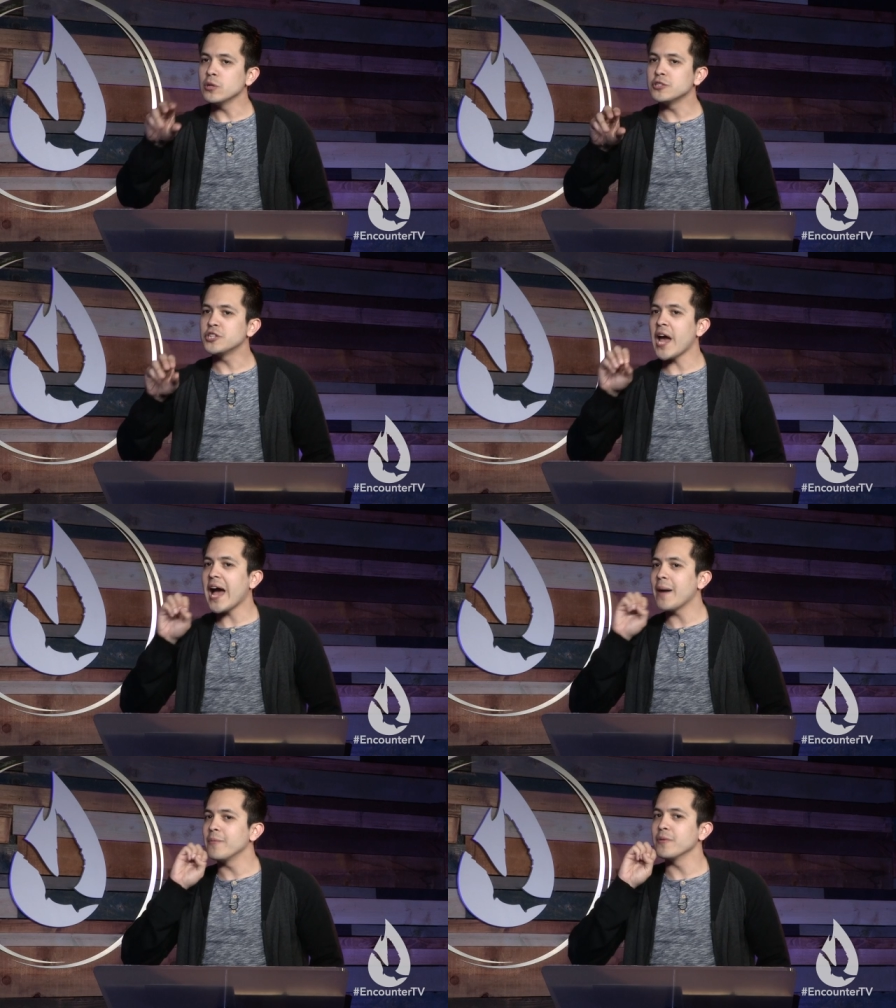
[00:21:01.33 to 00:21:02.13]

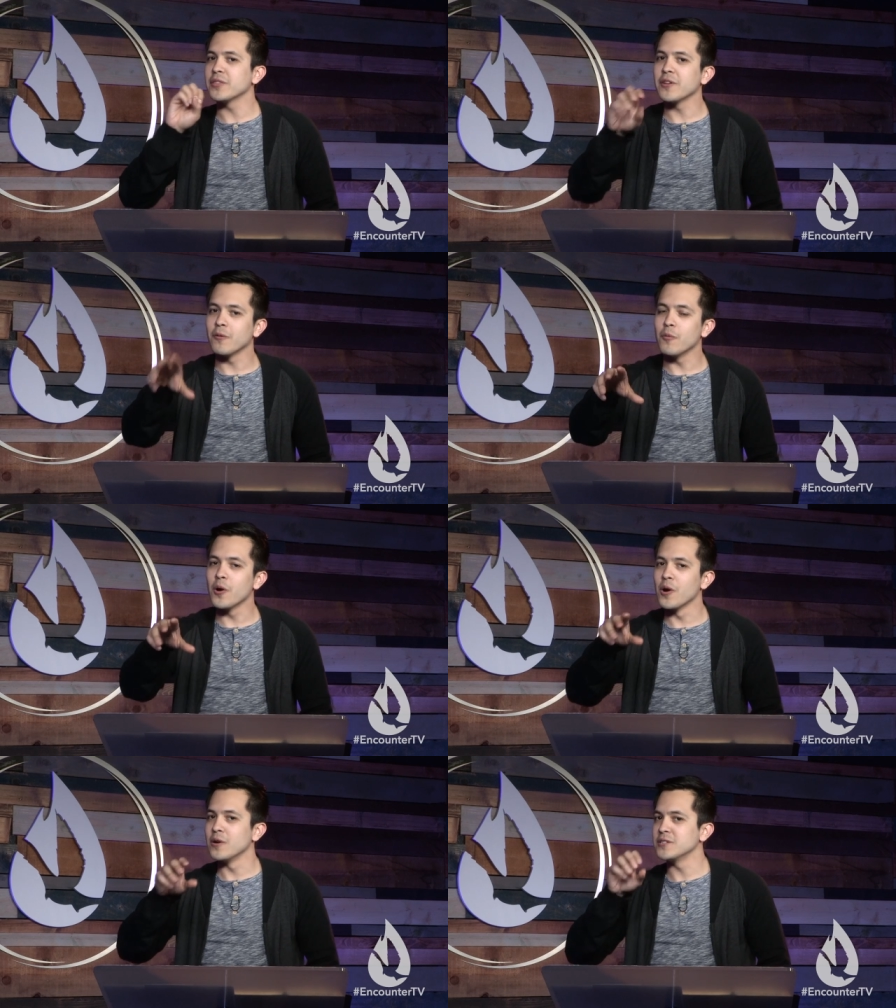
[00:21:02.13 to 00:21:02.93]
jab with their
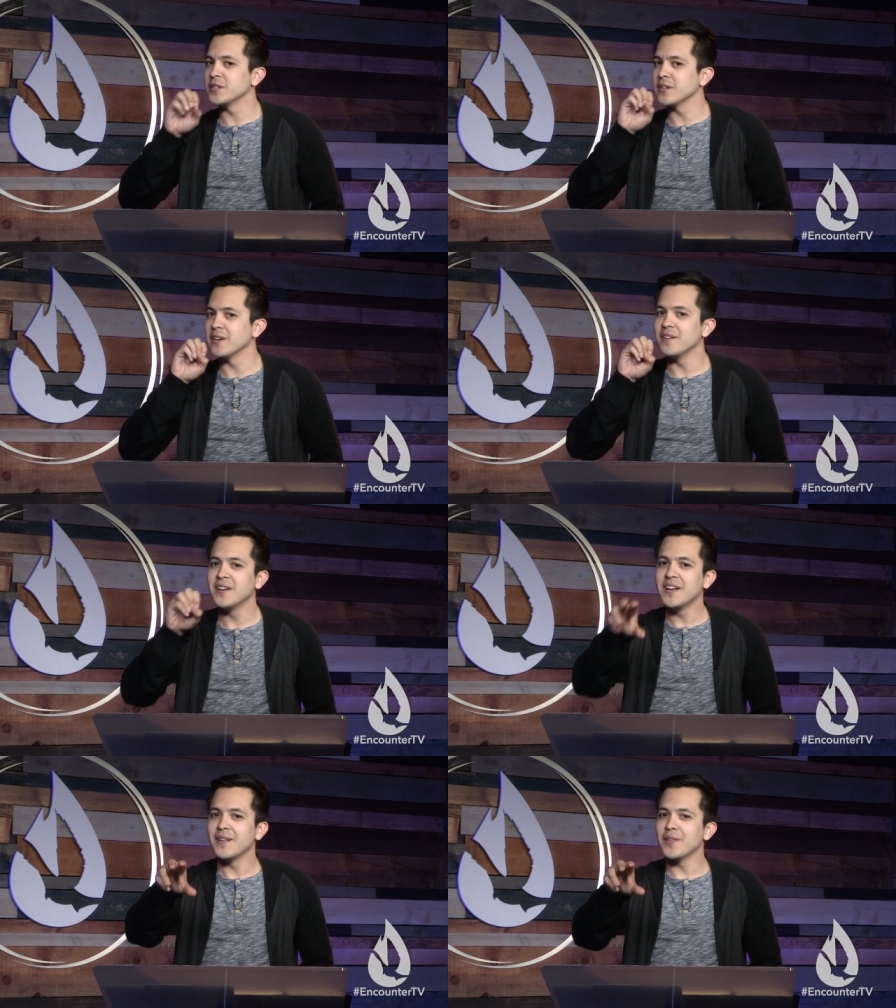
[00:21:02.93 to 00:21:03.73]
words and they'll
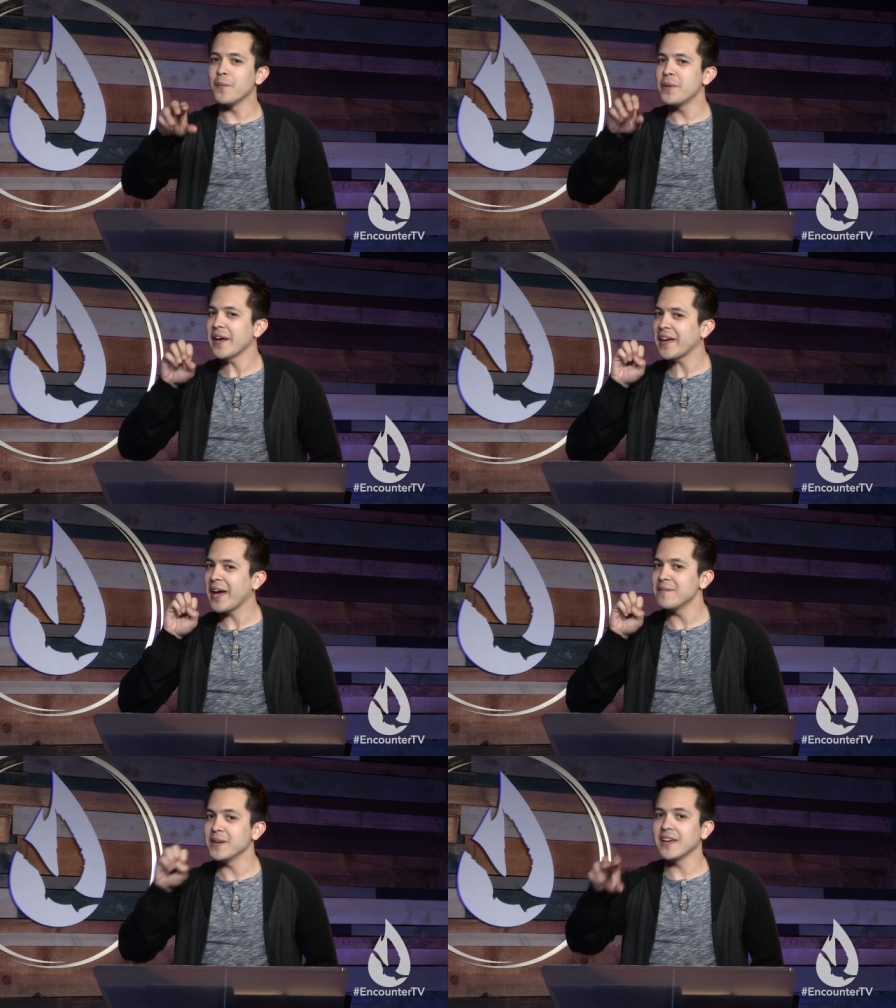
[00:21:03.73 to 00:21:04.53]
they'll pick
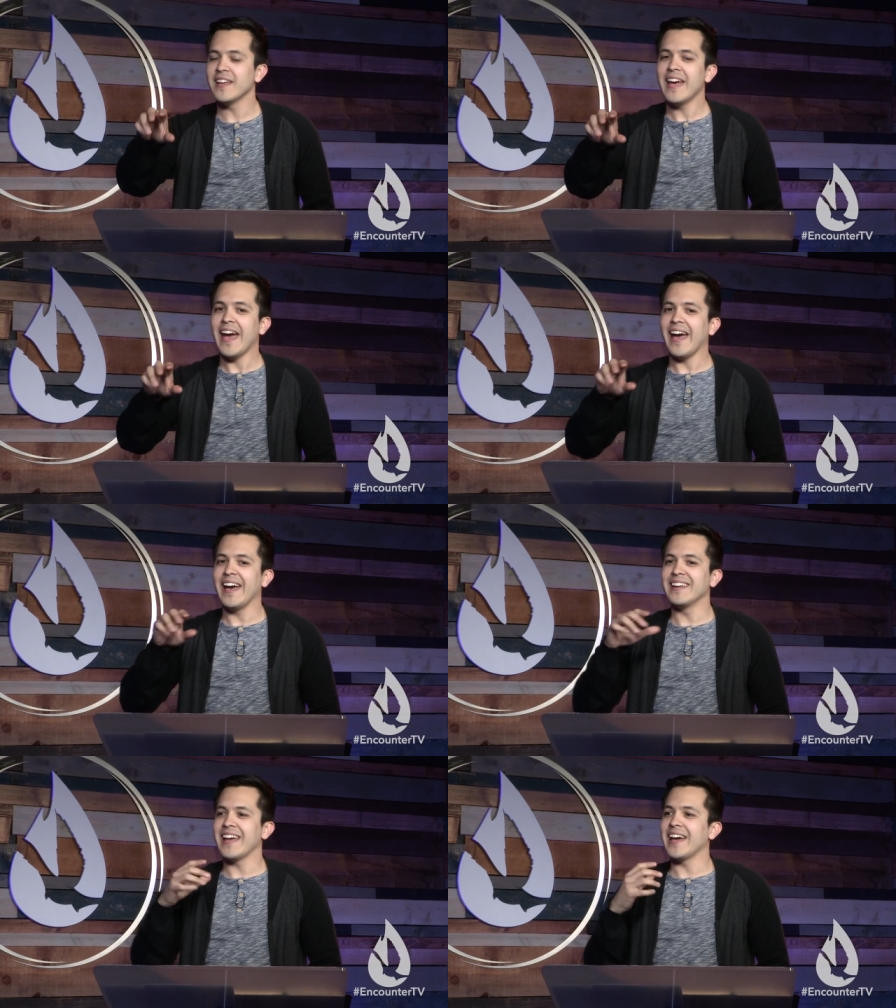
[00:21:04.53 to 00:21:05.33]
at me
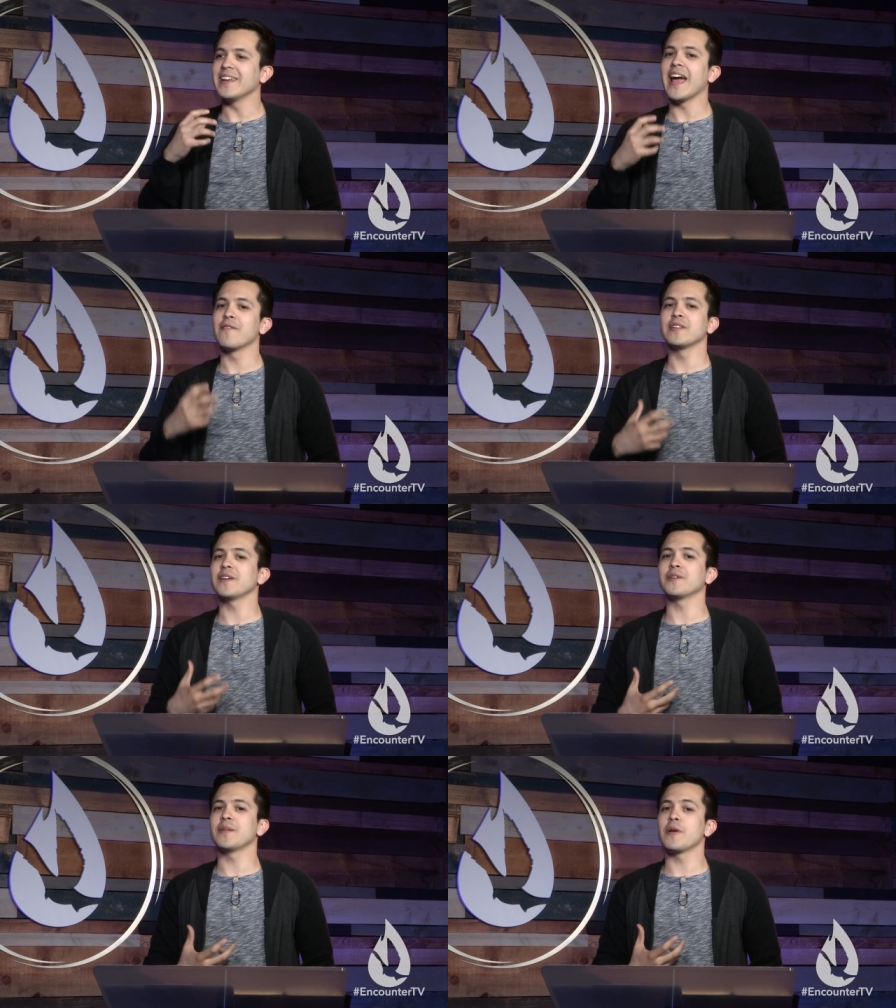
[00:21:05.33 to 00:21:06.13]
and and everything
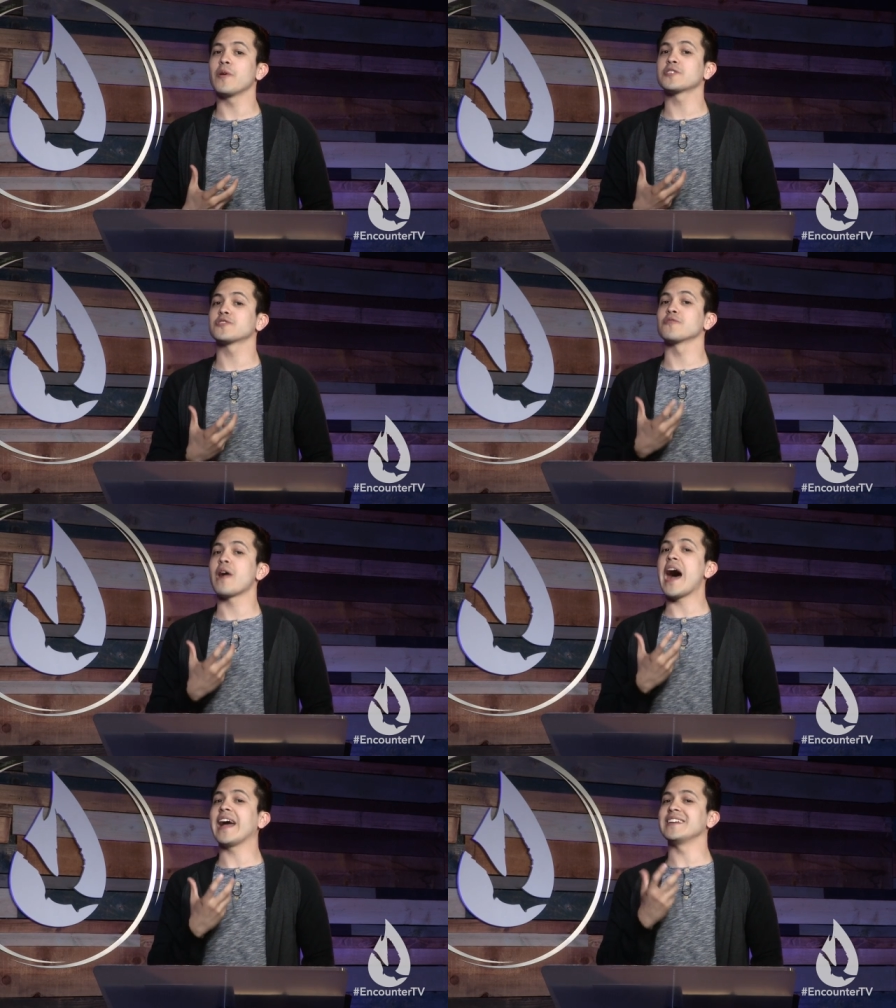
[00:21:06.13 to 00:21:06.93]
within me wants to
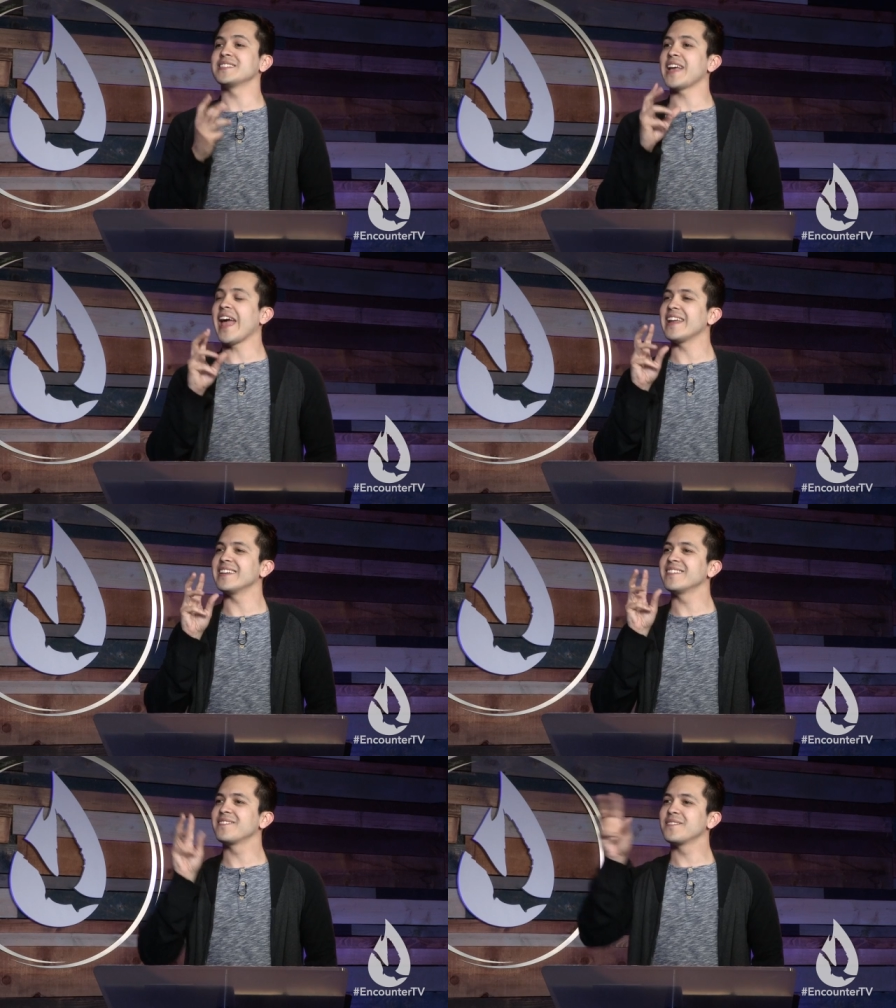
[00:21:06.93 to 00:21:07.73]
rise and